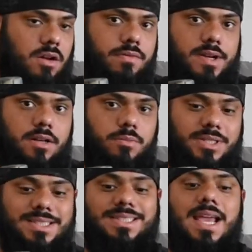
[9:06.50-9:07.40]
hog saddle,
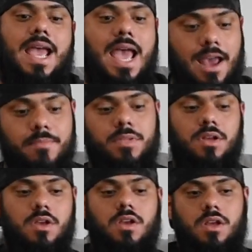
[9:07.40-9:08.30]
because I am.
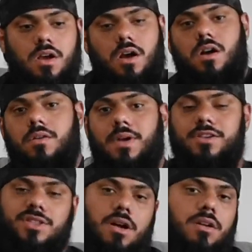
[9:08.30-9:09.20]
I use the